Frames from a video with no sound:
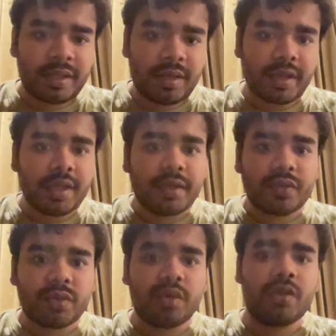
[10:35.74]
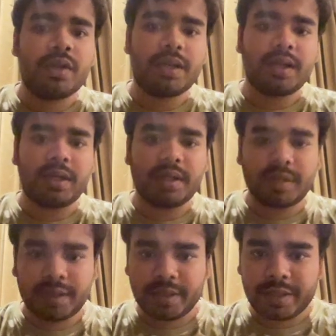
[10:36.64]
Okay, so
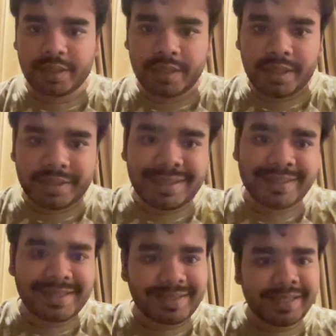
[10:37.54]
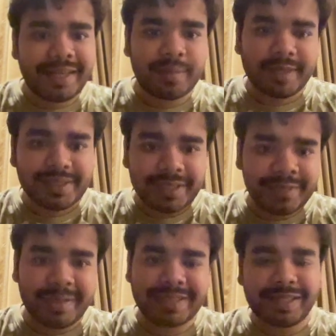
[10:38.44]
this testing database is
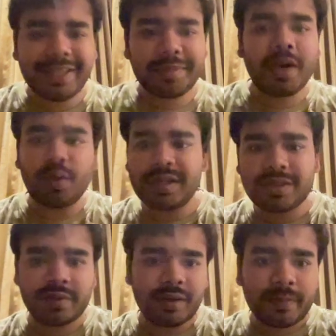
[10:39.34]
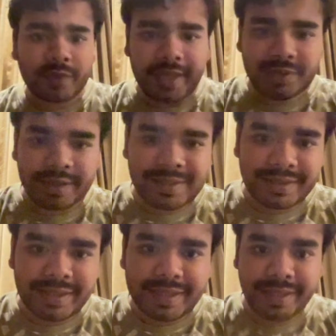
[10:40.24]
basically in my local server. As you can see
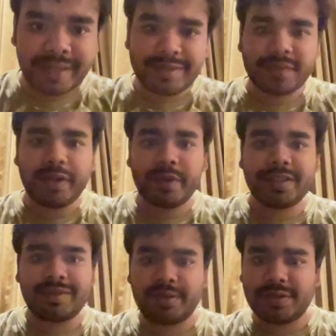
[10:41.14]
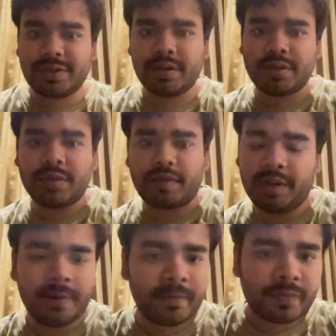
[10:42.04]
that the address is 127.0.0.1.
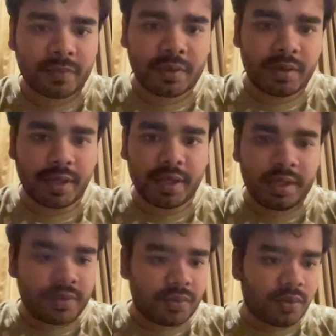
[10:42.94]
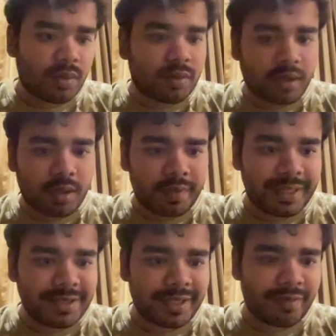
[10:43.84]
Okay, so we can
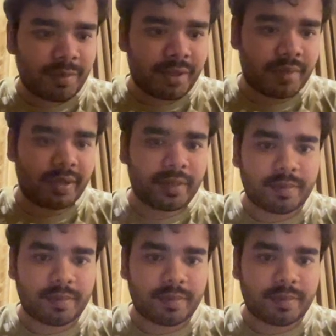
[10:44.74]
check it from here only.